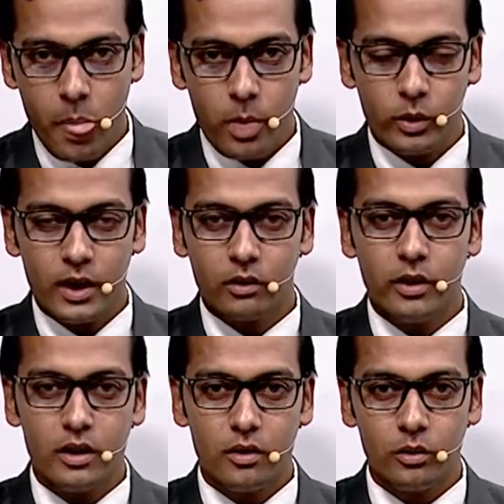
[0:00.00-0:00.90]
we are
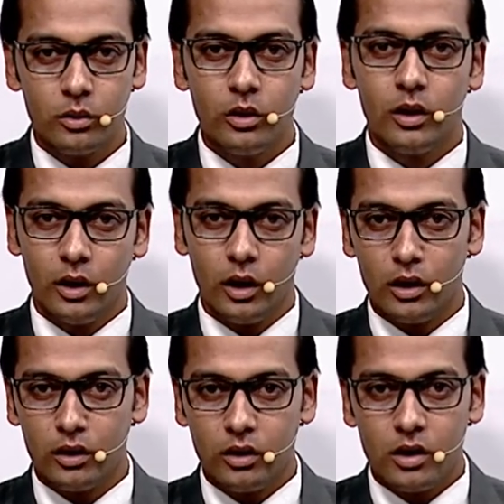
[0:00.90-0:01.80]
going to
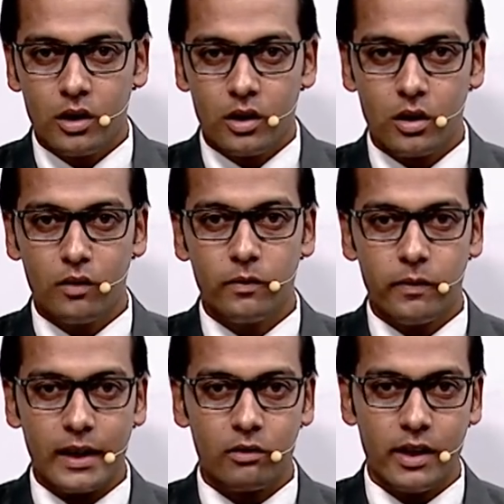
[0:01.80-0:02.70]
learn some
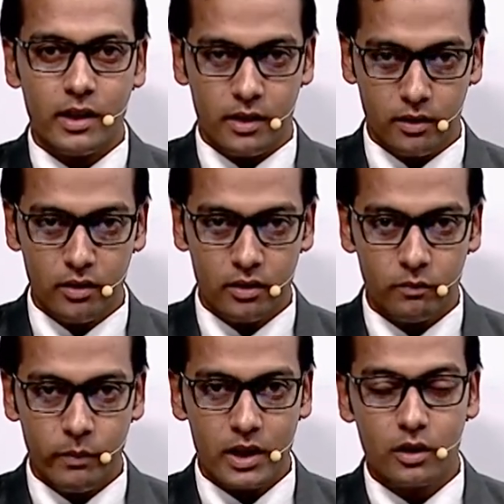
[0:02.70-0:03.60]
factorizations
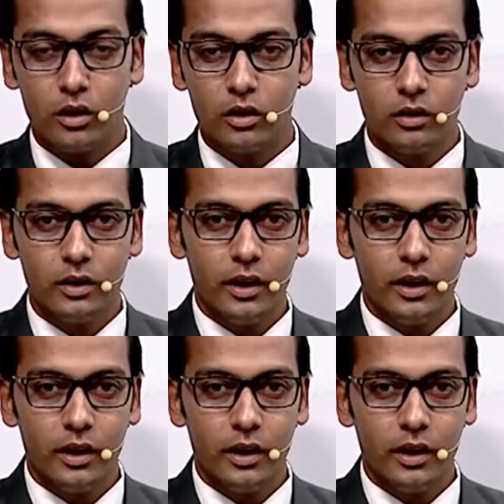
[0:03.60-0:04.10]
based on